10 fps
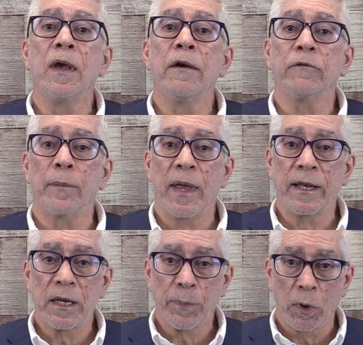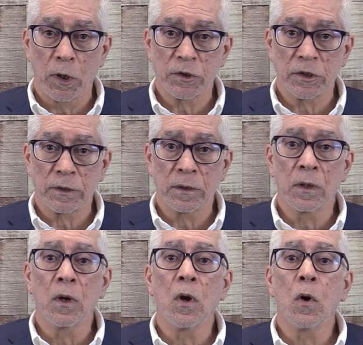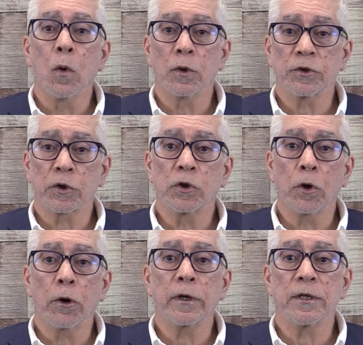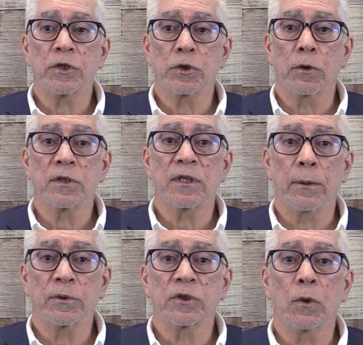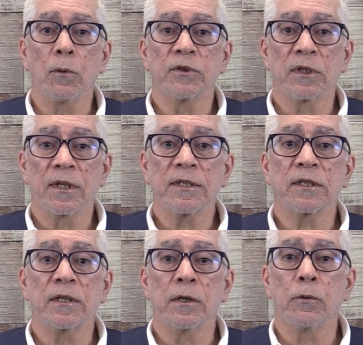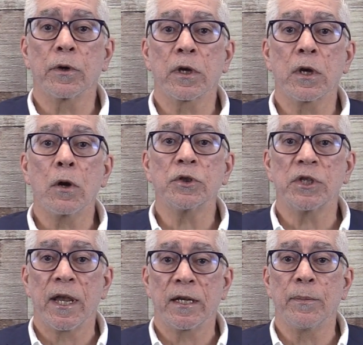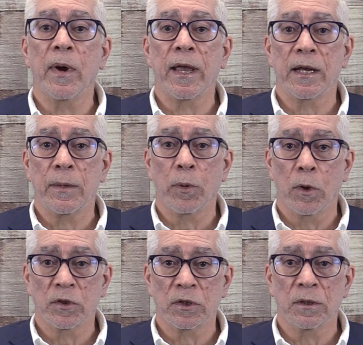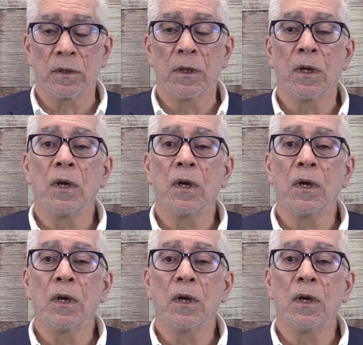from any person or securing insurance that was sold, solicited, or negotiated by any person